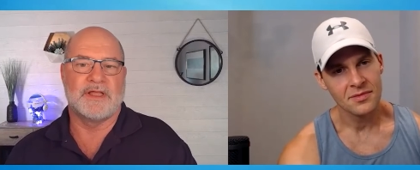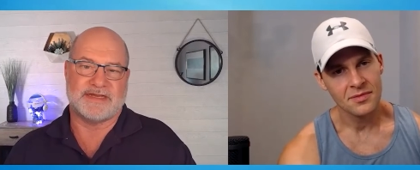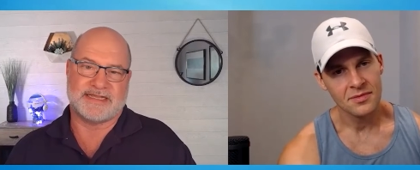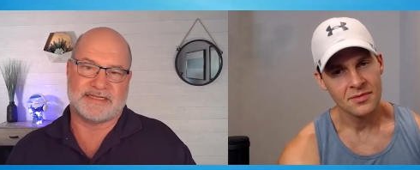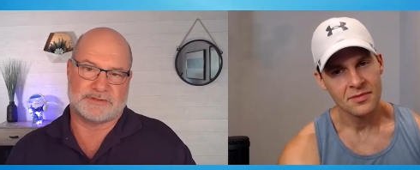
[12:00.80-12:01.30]

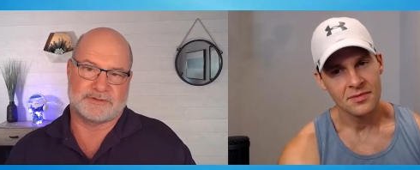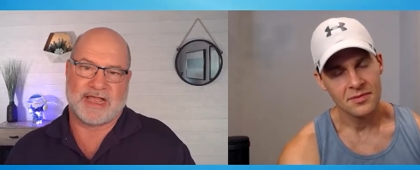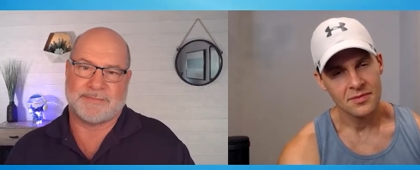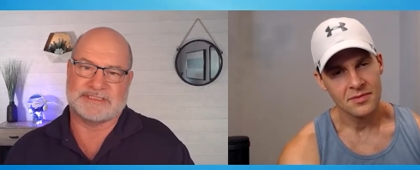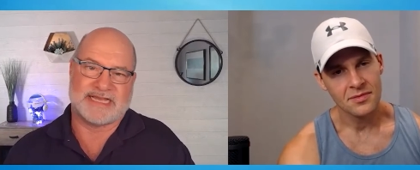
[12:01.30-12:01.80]
Speaker 1: that get
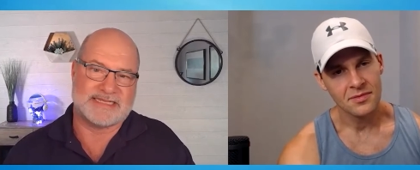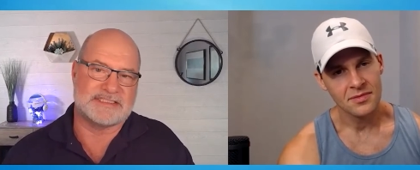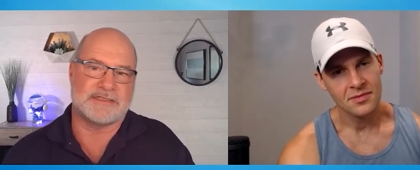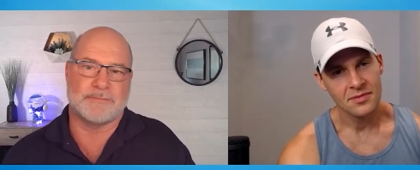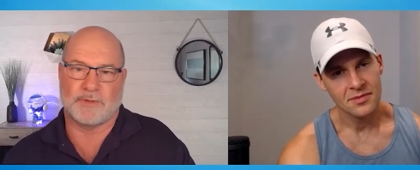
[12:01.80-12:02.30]

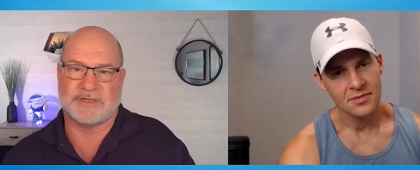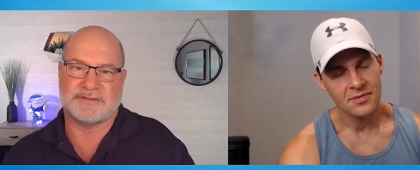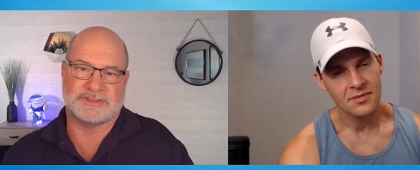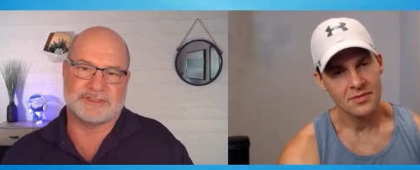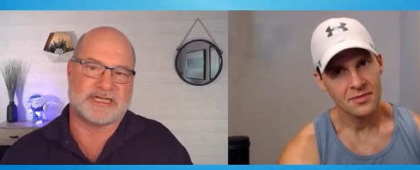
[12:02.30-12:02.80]
traumatized in the
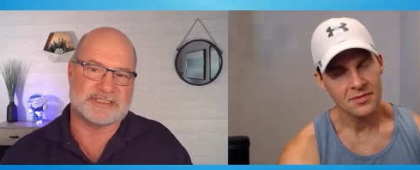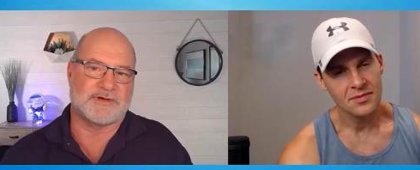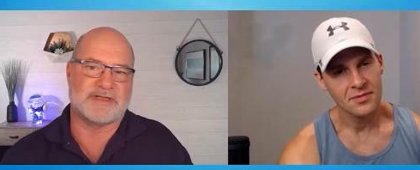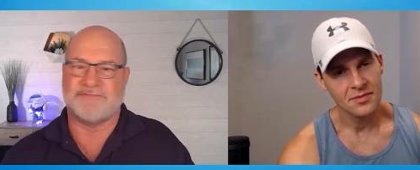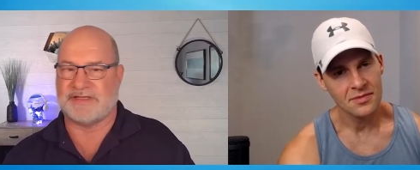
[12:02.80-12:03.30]
morning or
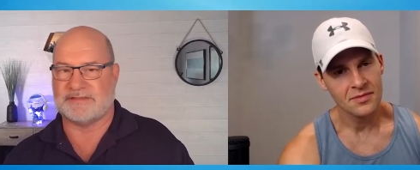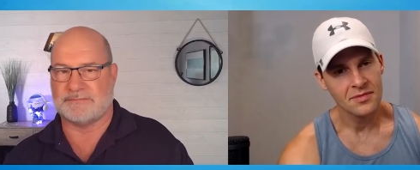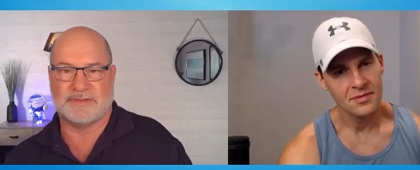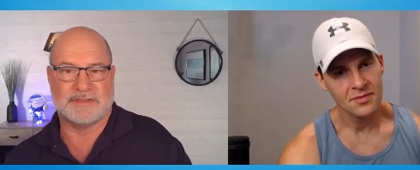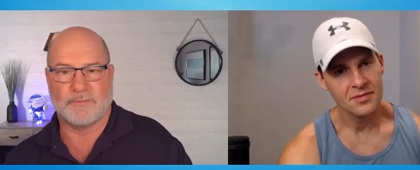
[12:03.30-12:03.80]
stressful event
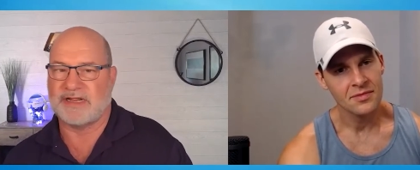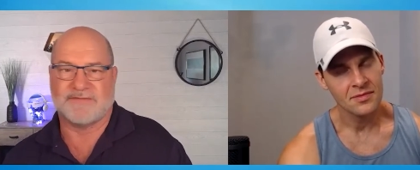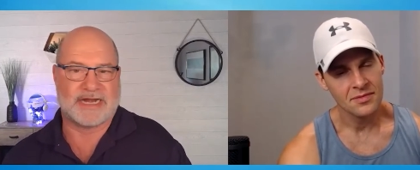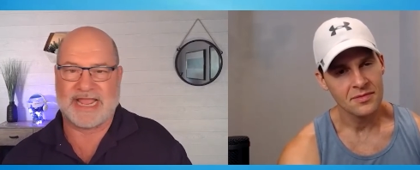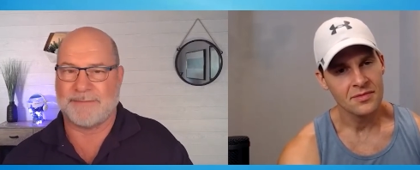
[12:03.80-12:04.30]

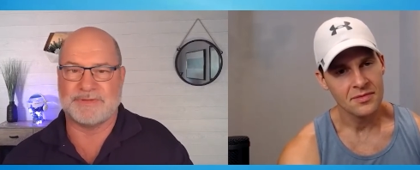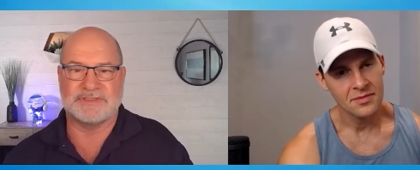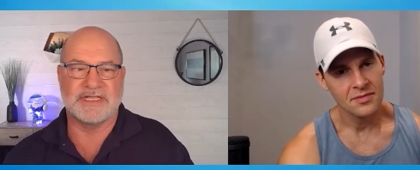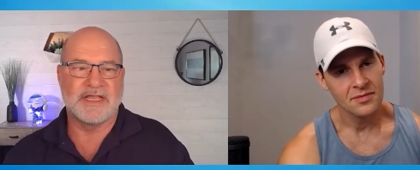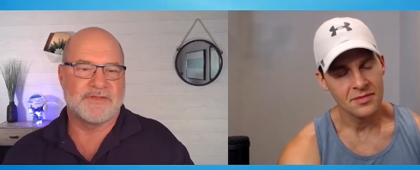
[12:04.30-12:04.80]
whatever
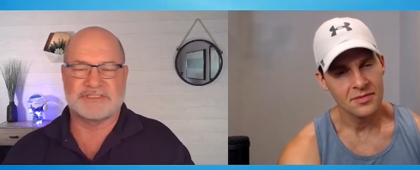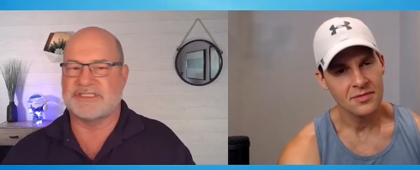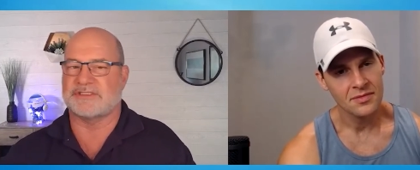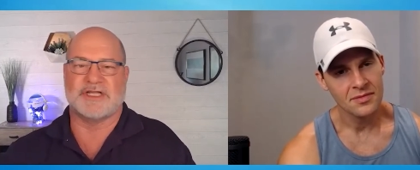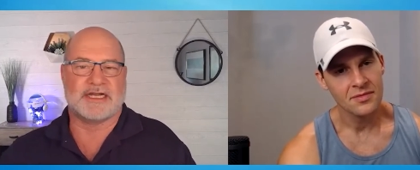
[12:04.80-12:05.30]
happens they're
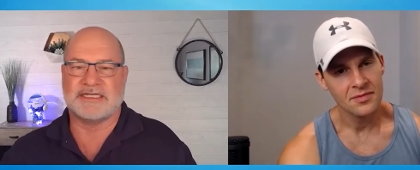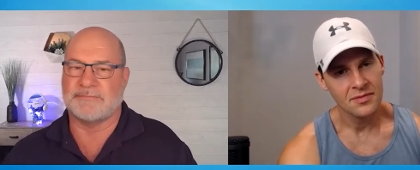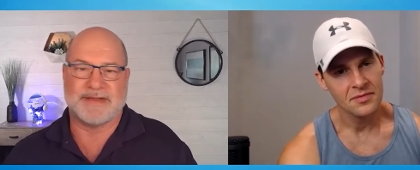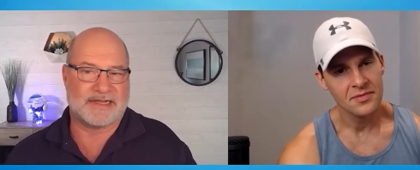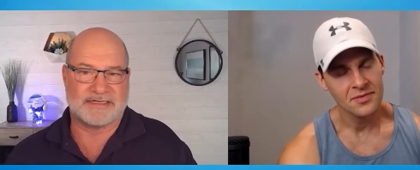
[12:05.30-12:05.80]
still talking
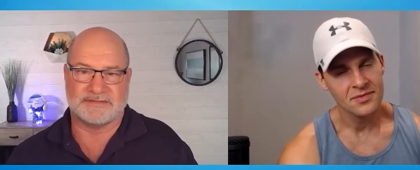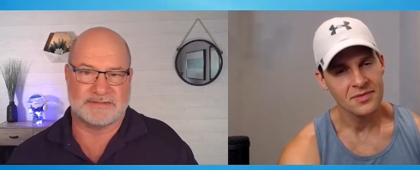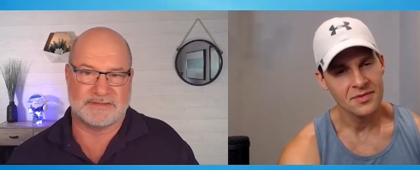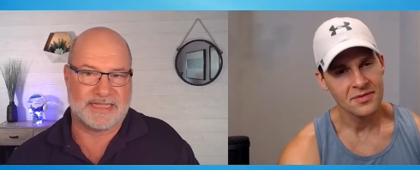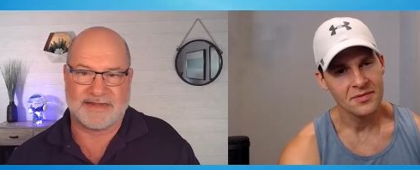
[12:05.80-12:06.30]
about it
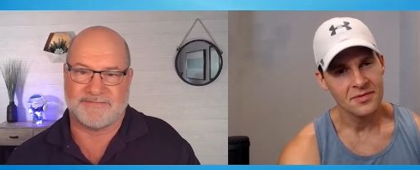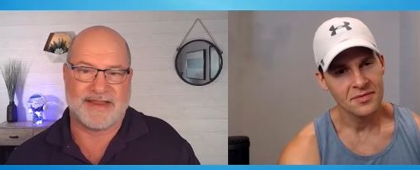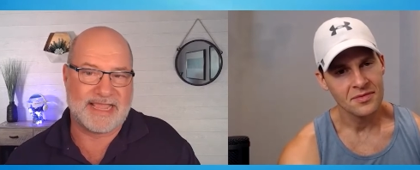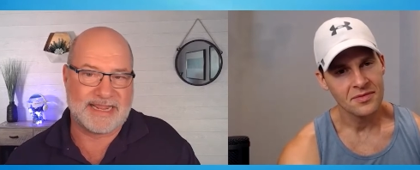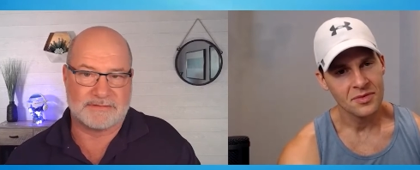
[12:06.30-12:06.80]
that
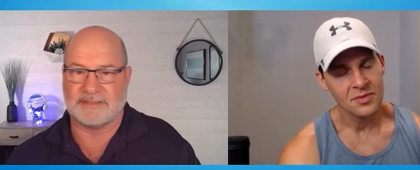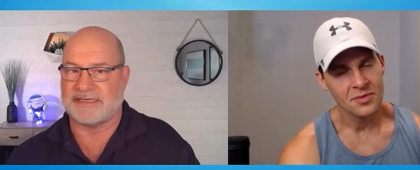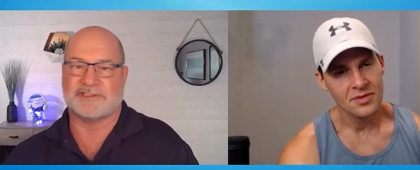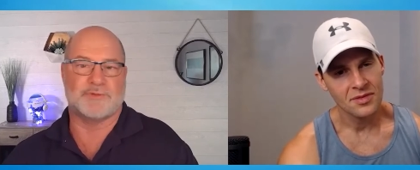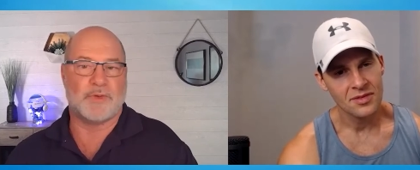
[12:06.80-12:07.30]
night the
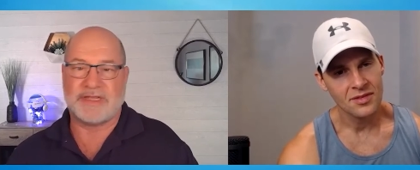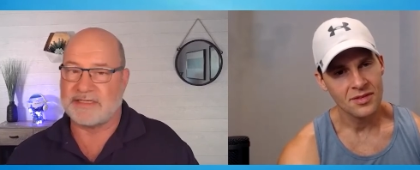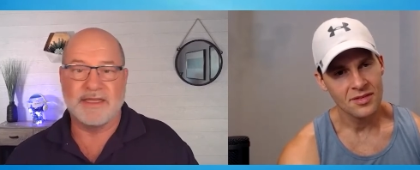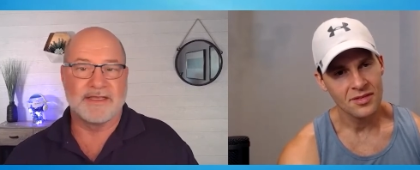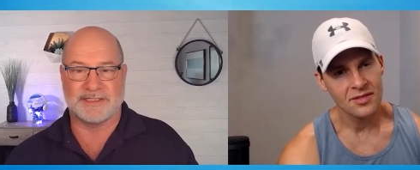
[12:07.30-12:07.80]
next
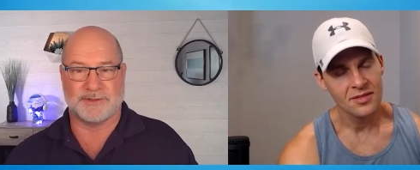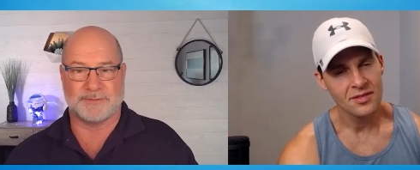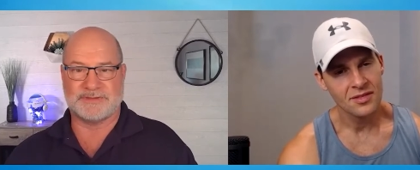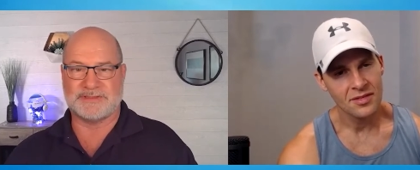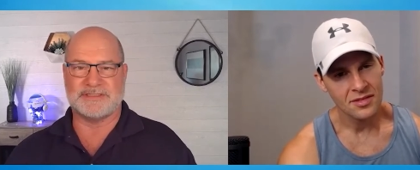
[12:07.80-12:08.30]
week you
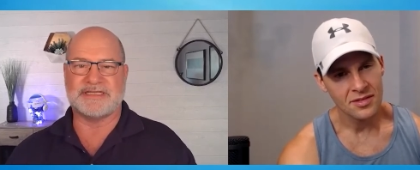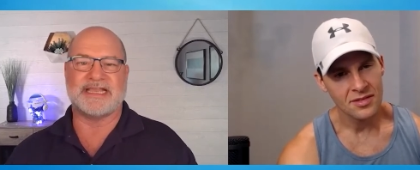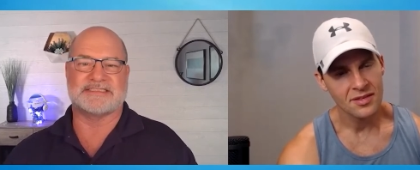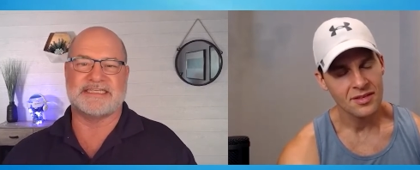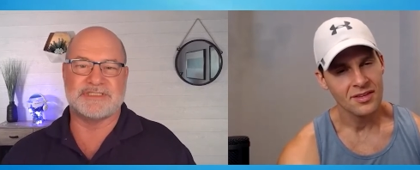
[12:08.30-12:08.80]
know you
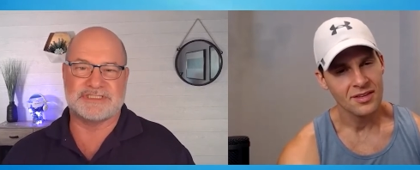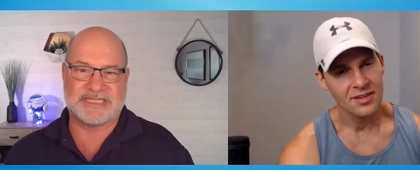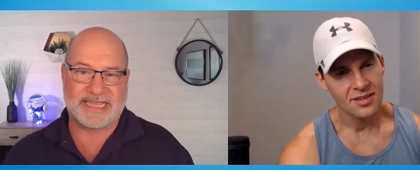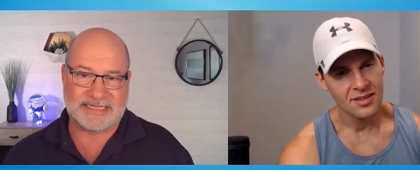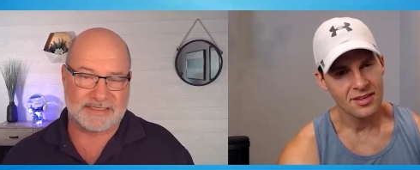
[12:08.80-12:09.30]
can't seem to
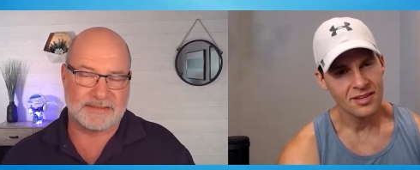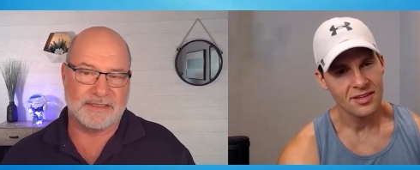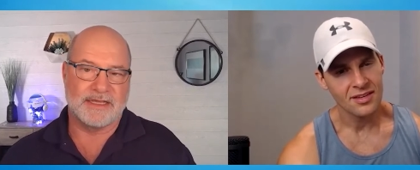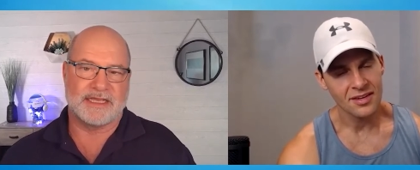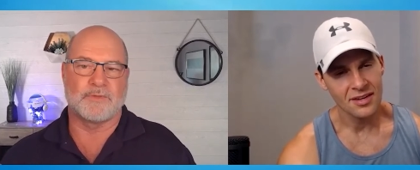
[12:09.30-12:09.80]
shake it
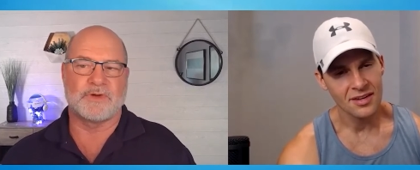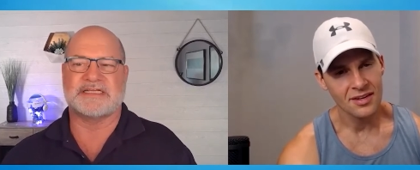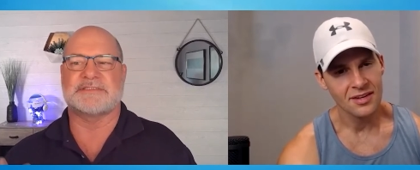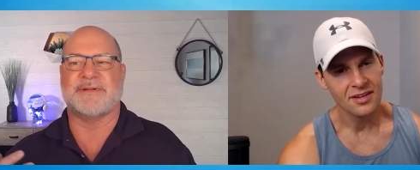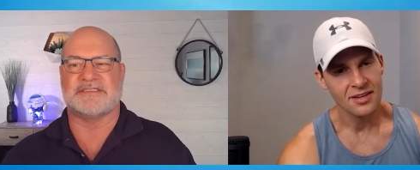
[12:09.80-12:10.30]
yeah. and
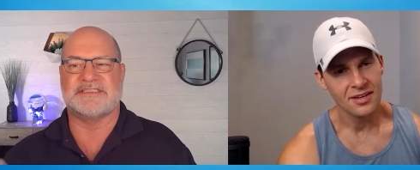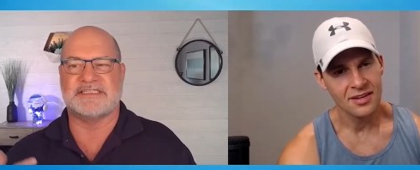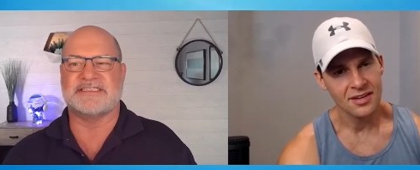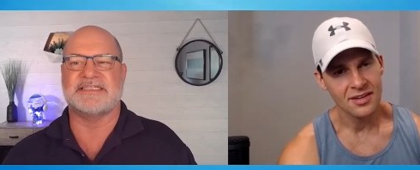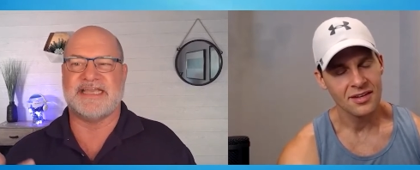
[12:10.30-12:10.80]
really it's about
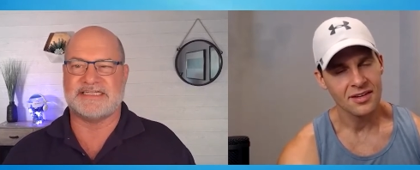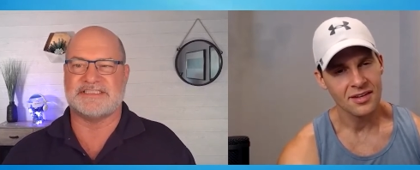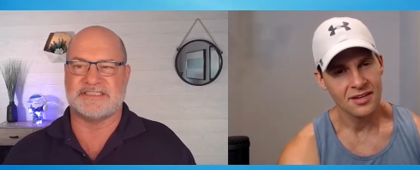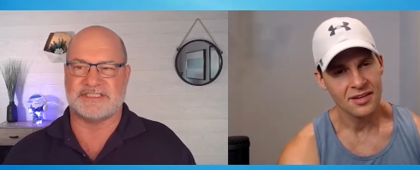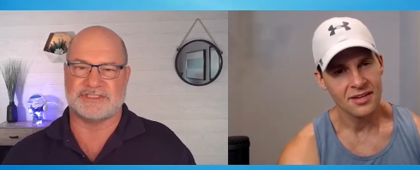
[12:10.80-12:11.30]

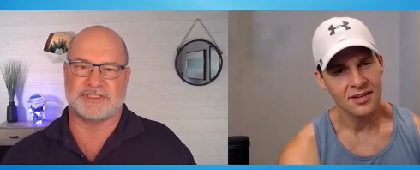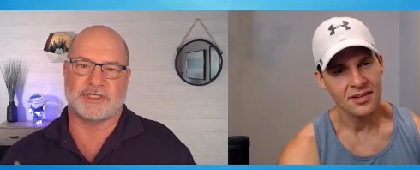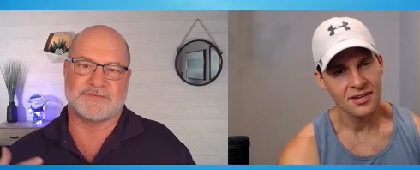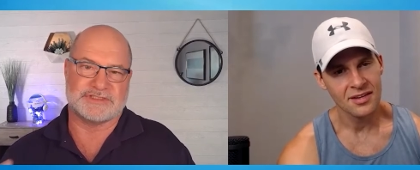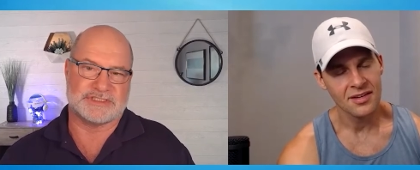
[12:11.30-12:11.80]
disengaging this
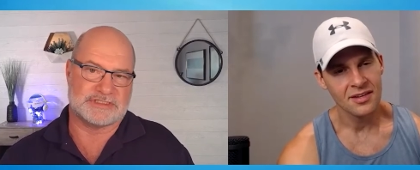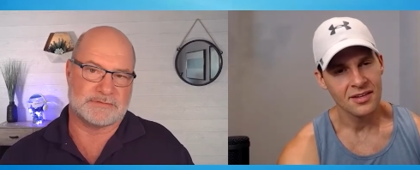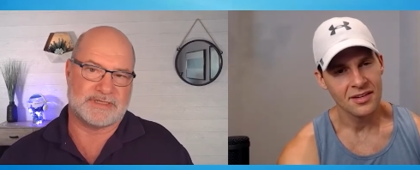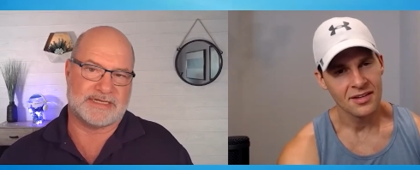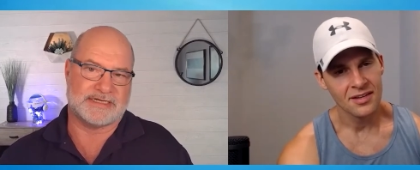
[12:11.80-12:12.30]
nervous system and